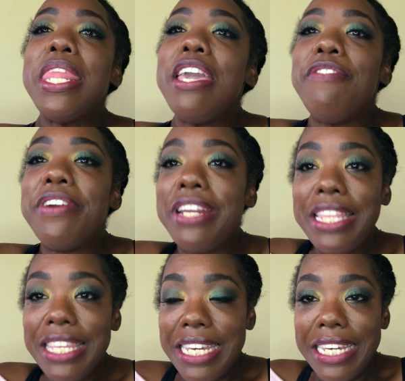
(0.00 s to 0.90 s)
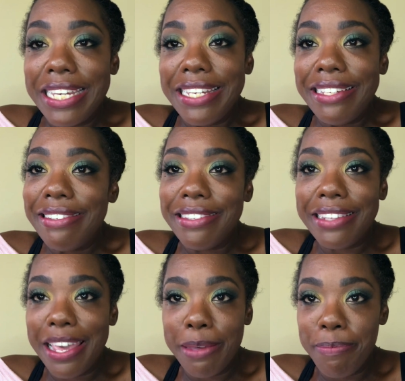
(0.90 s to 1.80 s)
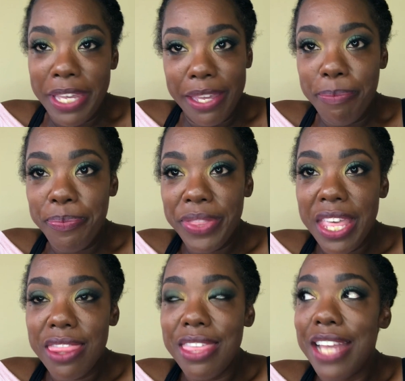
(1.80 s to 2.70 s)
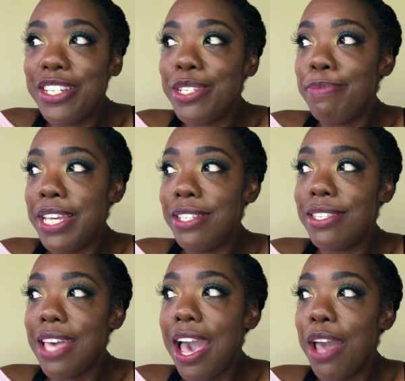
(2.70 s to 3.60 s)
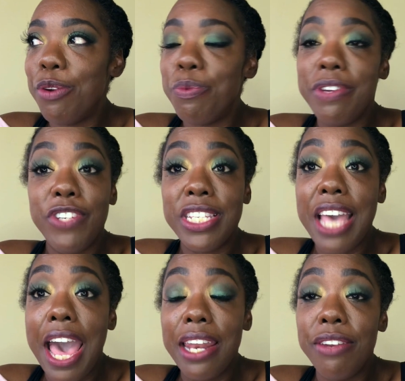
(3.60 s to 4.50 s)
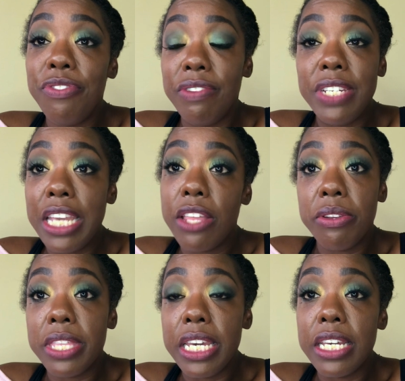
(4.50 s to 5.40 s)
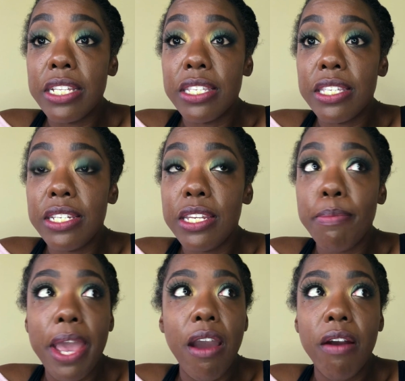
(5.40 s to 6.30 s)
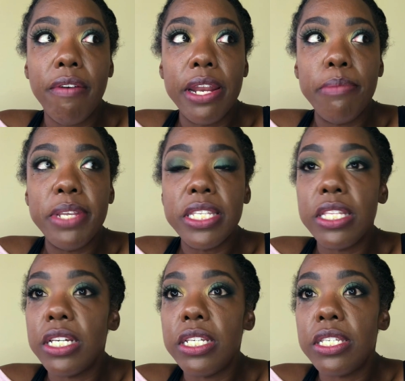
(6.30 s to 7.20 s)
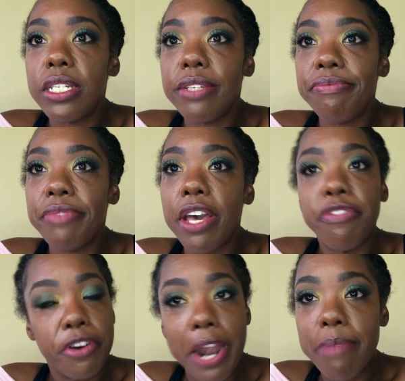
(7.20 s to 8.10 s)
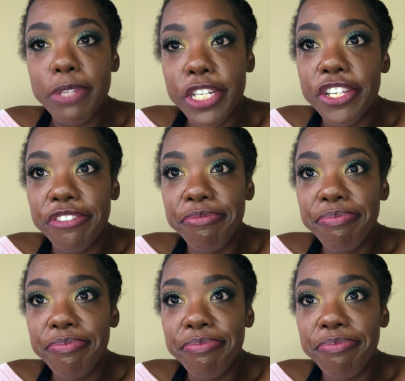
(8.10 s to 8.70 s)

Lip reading: If you're anything like me, that just means that we've just added 50 other things to my already busy list of crap to do.